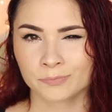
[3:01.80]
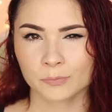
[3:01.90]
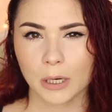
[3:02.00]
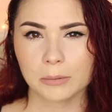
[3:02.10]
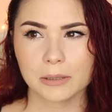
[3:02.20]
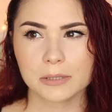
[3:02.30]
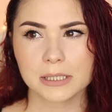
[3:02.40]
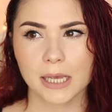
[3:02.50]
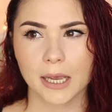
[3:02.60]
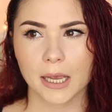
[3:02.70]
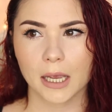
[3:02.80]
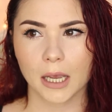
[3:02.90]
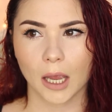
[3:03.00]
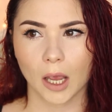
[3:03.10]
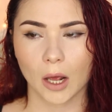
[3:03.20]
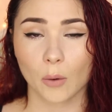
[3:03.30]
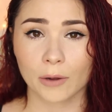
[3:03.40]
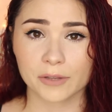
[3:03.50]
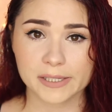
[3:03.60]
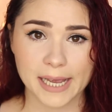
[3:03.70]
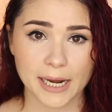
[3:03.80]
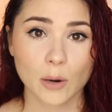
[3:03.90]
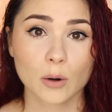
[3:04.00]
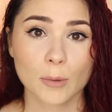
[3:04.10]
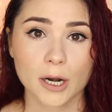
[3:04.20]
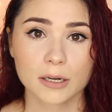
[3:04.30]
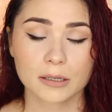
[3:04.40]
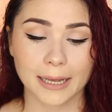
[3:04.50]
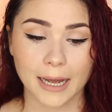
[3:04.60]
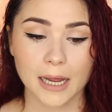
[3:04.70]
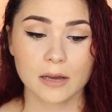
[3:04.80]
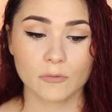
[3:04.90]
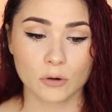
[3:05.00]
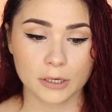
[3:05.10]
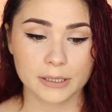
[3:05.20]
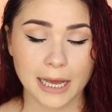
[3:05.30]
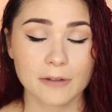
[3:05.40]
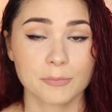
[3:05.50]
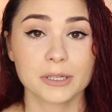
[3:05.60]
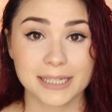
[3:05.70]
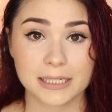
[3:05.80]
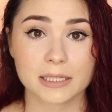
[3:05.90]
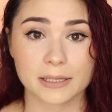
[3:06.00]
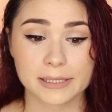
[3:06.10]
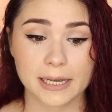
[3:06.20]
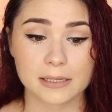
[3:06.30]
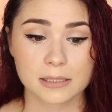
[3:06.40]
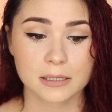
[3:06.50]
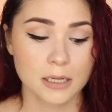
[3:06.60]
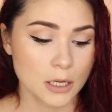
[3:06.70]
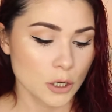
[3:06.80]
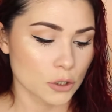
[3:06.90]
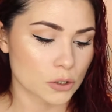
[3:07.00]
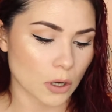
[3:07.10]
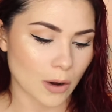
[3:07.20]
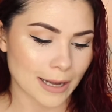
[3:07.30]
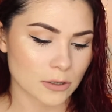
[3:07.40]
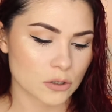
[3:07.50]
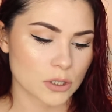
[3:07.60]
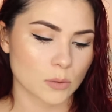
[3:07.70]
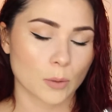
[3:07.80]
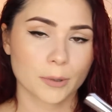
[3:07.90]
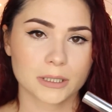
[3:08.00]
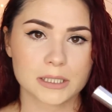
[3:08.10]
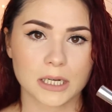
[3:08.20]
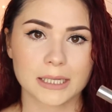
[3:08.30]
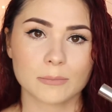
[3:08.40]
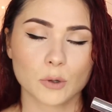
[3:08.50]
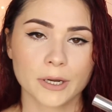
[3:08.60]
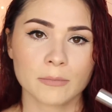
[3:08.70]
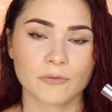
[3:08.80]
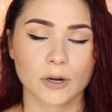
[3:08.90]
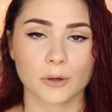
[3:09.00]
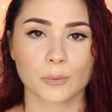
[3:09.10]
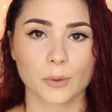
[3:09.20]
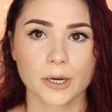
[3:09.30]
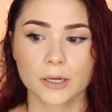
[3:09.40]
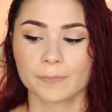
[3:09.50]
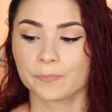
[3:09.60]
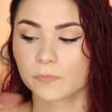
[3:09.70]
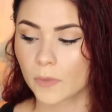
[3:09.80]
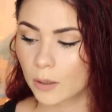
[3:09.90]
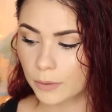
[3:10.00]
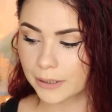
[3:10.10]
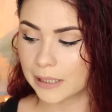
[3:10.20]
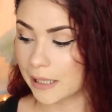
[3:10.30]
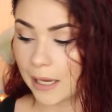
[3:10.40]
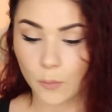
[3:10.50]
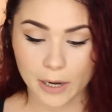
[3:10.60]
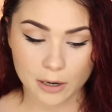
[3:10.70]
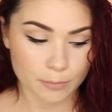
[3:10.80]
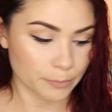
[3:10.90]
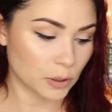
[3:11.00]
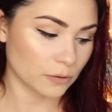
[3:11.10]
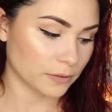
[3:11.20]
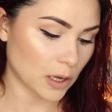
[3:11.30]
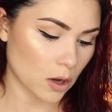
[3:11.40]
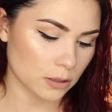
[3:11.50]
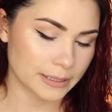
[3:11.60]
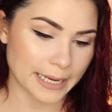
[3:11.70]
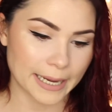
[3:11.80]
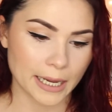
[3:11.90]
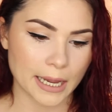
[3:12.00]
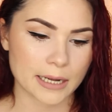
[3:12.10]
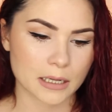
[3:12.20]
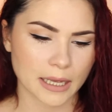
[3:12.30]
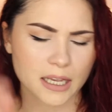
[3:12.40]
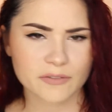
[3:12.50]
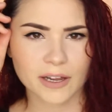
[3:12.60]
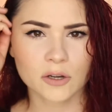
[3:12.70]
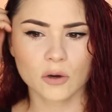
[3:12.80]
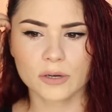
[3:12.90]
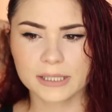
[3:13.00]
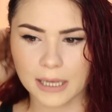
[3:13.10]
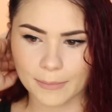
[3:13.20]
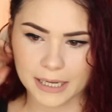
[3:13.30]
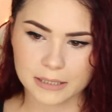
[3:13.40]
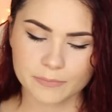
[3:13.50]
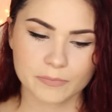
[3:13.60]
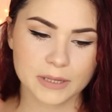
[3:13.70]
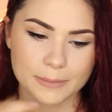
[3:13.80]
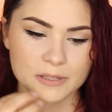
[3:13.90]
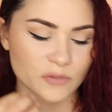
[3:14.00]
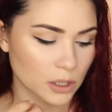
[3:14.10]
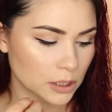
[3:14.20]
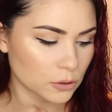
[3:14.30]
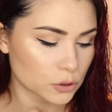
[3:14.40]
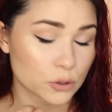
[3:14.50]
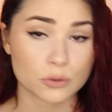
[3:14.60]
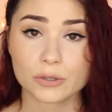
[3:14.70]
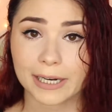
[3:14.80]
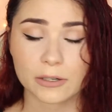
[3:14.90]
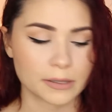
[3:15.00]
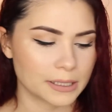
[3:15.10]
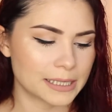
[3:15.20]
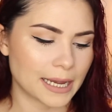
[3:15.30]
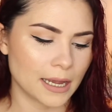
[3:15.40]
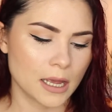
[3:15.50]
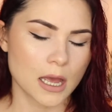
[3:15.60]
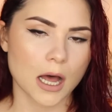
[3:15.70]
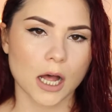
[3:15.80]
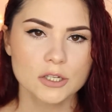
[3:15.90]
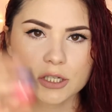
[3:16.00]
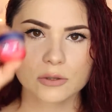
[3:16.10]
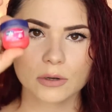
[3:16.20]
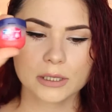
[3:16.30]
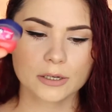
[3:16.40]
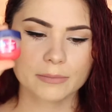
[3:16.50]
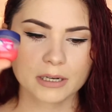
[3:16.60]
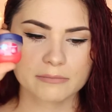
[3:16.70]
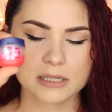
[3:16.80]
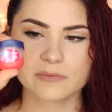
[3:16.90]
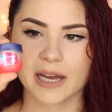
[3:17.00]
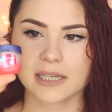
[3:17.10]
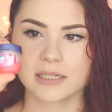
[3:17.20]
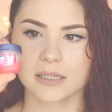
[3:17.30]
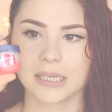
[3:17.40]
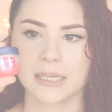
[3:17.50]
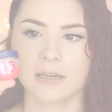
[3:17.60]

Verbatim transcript: probably would say around the 10 hour mark like I have worn I've put these to the test so I usually will put these on in the morning before I go to work but they wear beautifully all day and like if I notice that my lips feel a little too dry during the day I'll just throw a little bit of this Vaseline